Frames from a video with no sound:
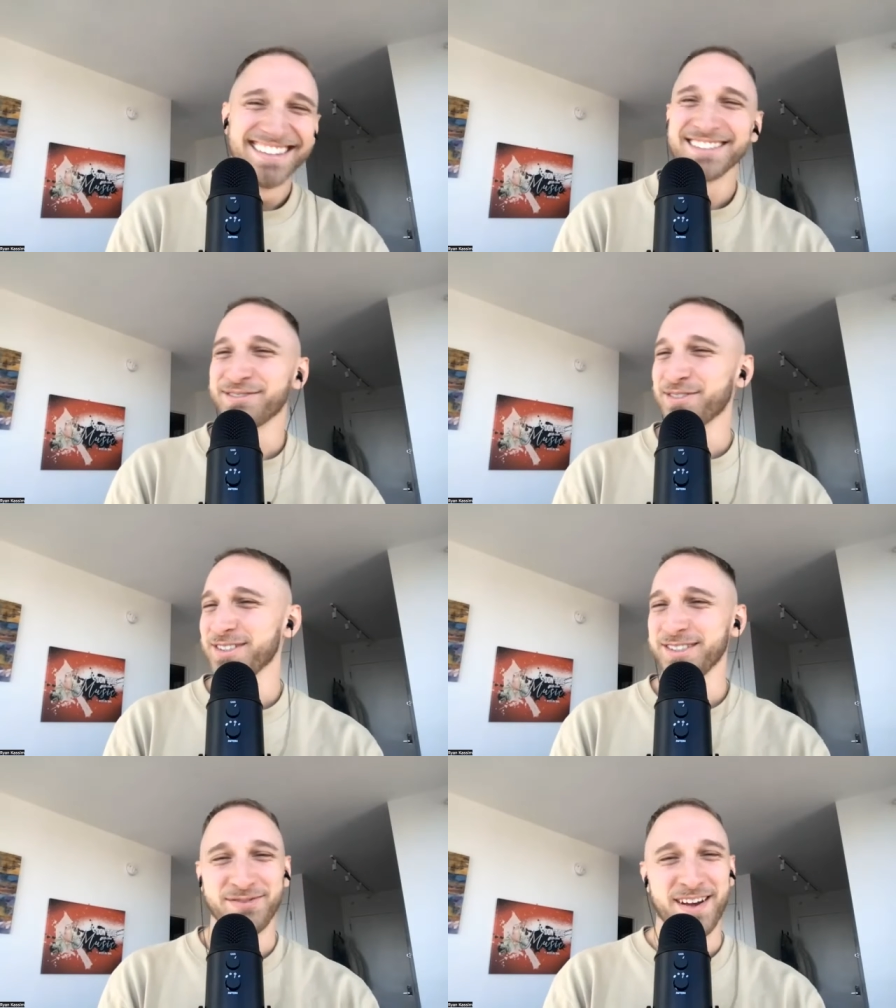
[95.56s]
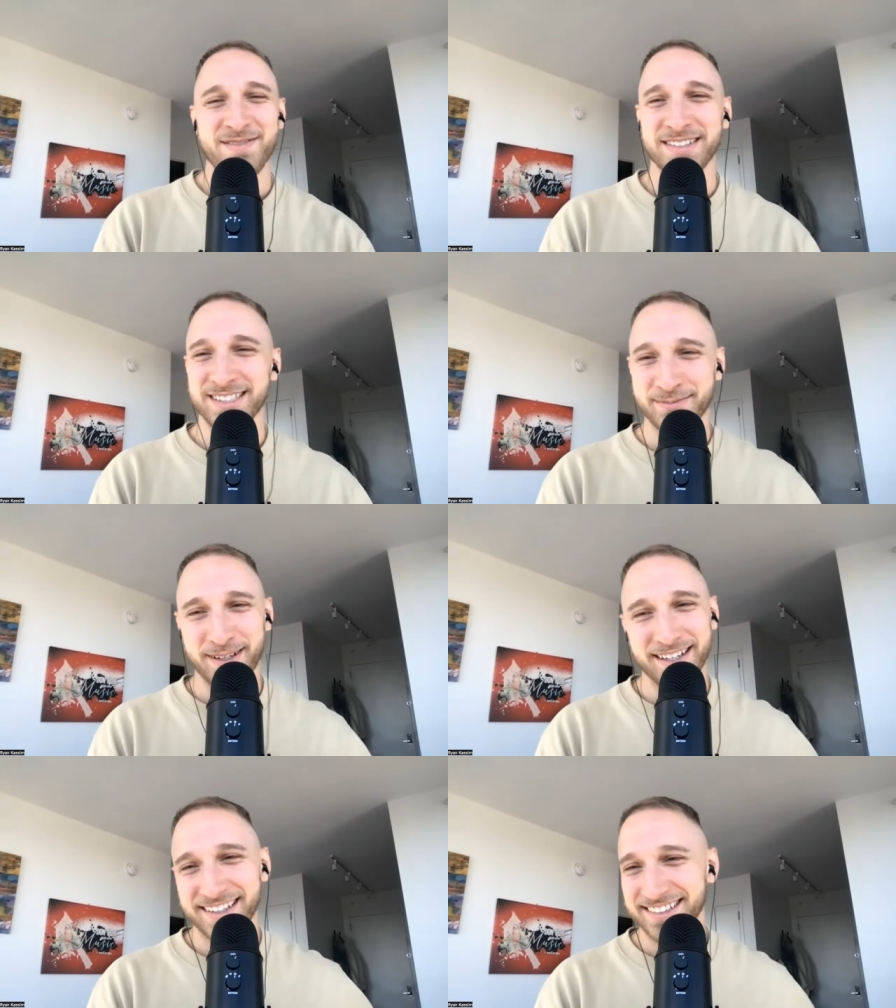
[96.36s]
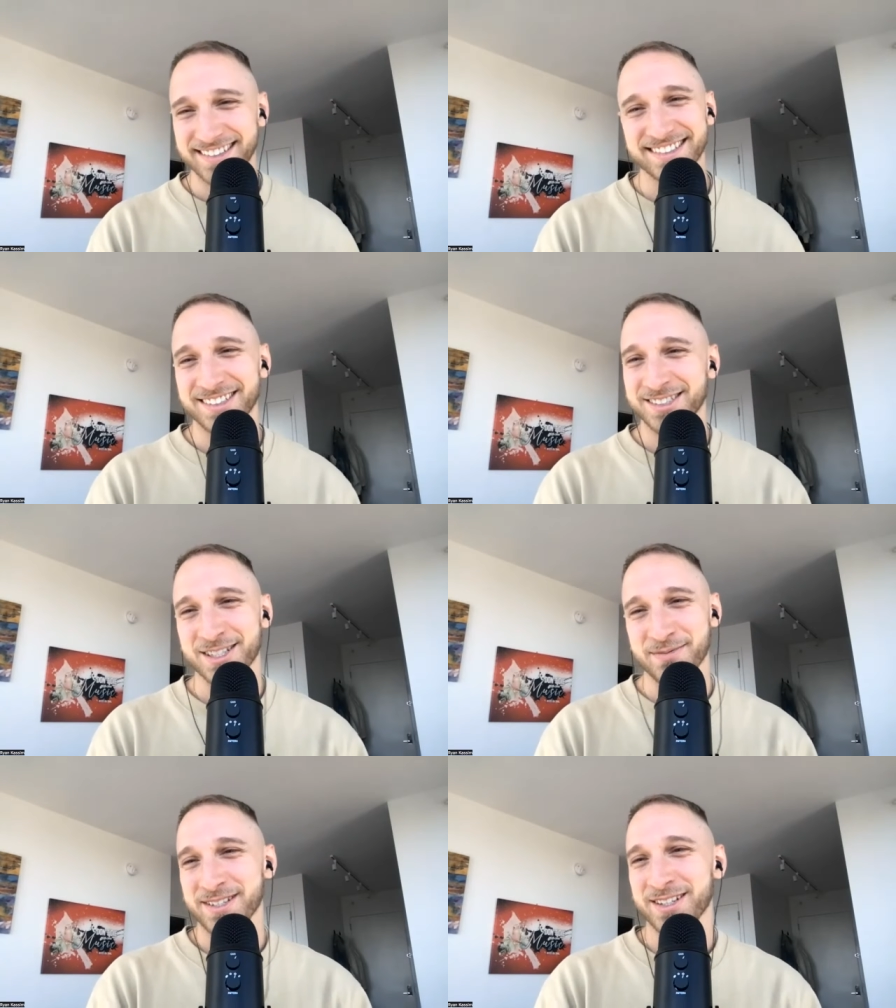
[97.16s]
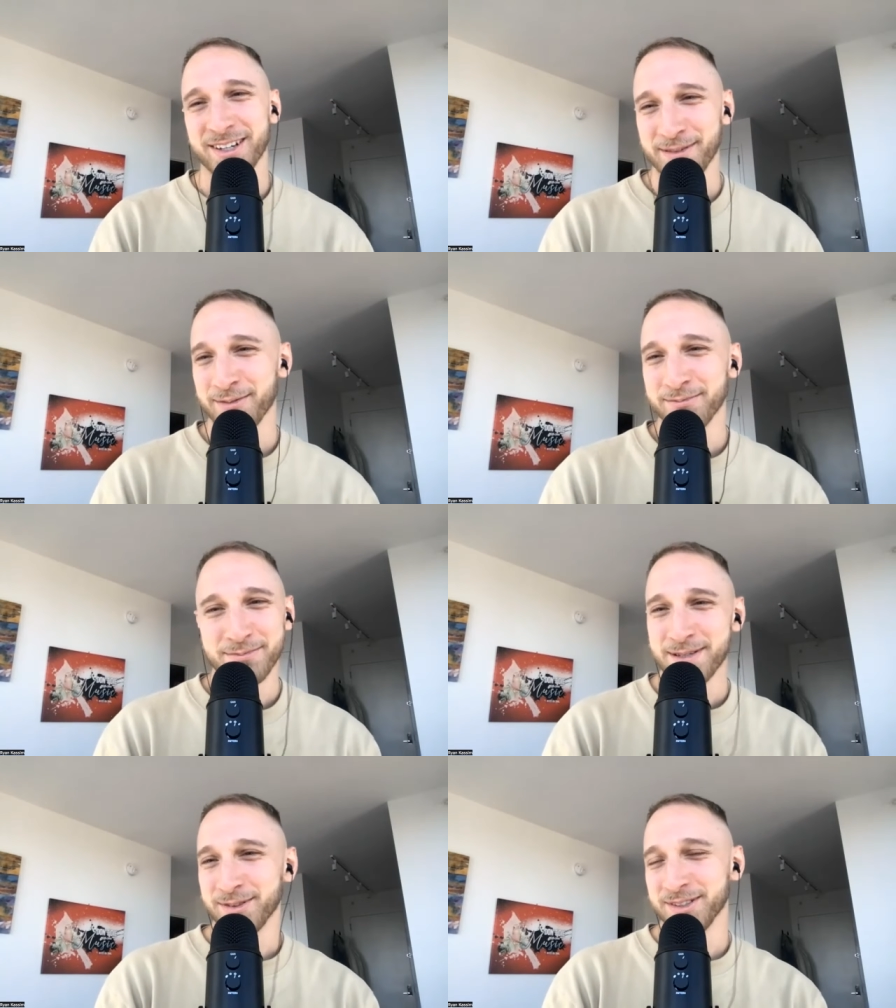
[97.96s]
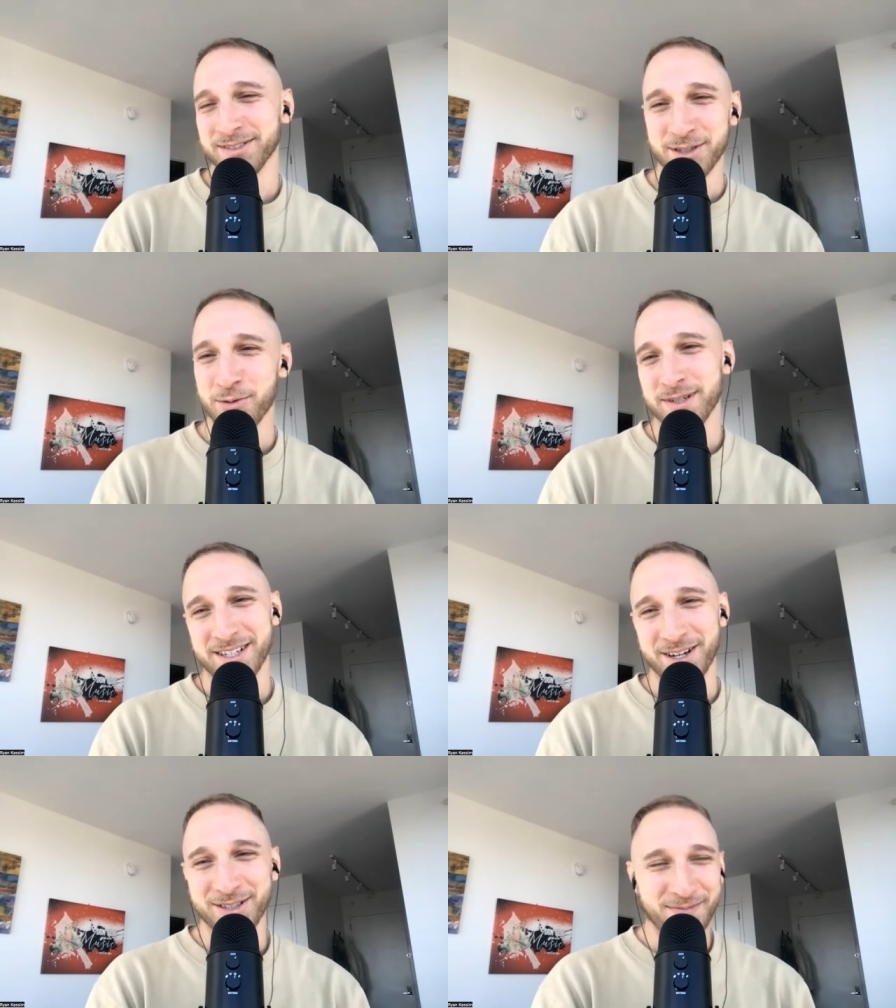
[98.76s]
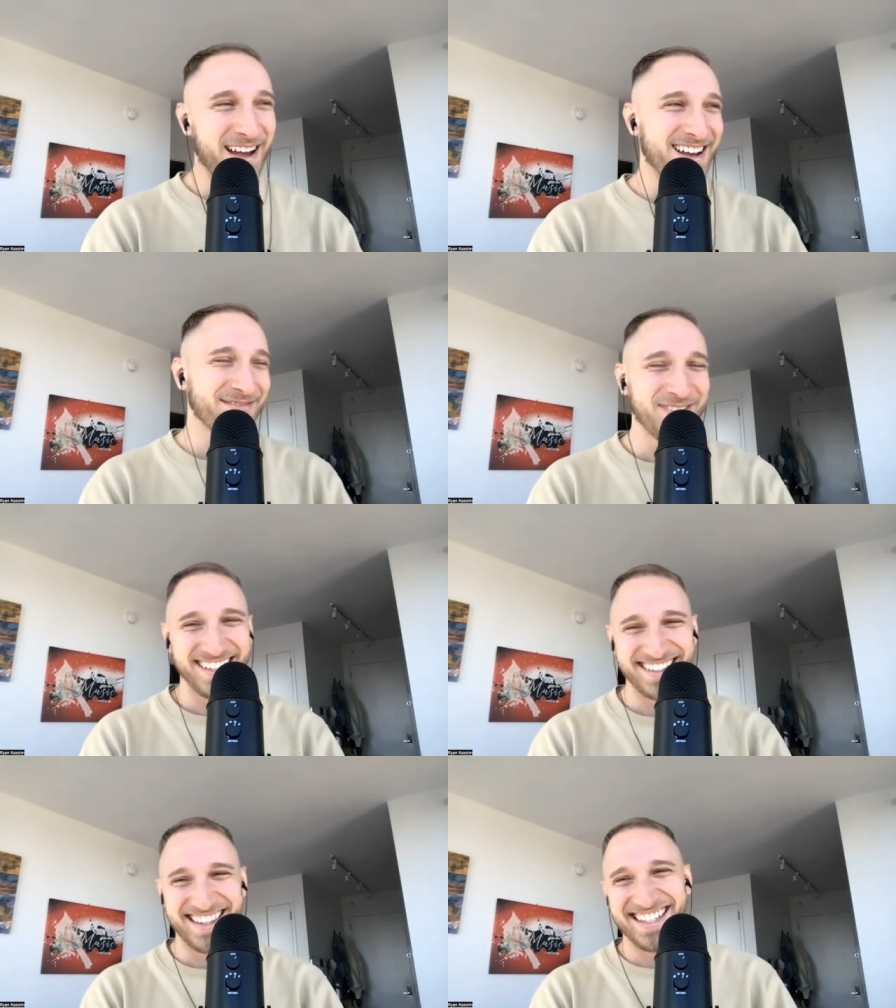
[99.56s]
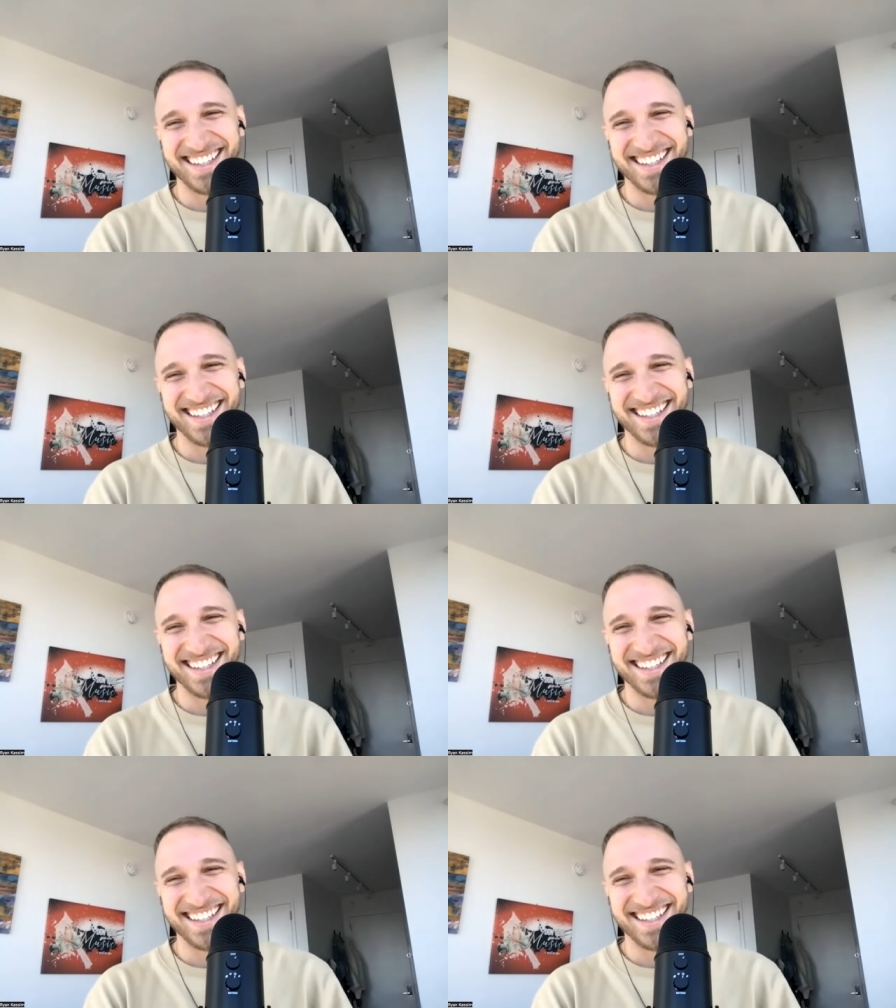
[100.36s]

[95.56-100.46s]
the first 5 minutes of this podcast is us just gonna be talking about people nobody knows about, but